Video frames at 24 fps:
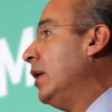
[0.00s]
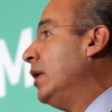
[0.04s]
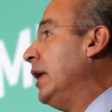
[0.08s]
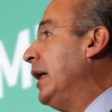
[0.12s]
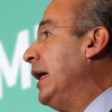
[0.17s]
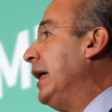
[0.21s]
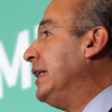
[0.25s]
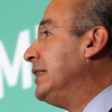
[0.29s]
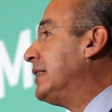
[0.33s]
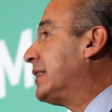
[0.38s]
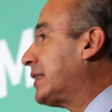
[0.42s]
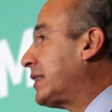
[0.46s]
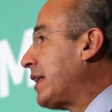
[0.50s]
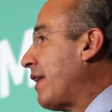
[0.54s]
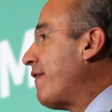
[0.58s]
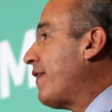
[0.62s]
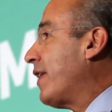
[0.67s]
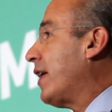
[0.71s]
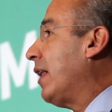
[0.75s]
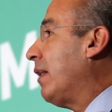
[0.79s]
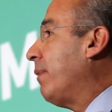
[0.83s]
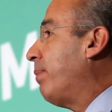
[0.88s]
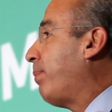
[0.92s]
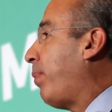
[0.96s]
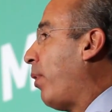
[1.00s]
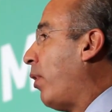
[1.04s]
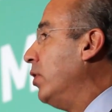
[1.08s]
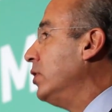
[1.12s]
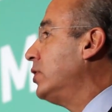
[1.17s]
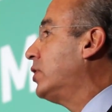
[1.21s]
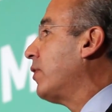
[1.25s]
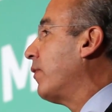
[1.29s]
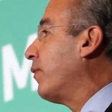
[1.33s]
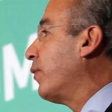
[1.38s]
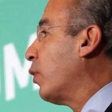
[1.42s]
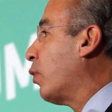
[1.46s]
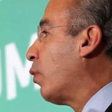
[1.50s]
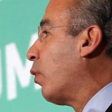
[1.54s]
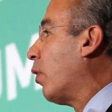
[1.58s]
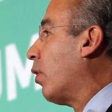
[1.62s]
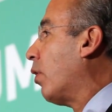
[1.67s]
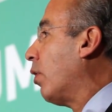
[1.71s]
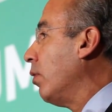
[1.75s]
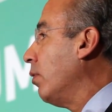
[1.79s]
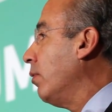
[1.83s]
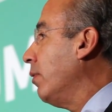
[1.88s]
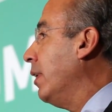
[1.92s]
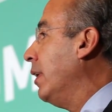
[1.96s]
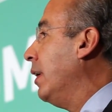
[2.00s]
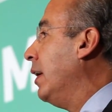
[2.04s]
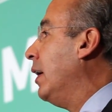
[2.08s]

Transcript: In several points of the world,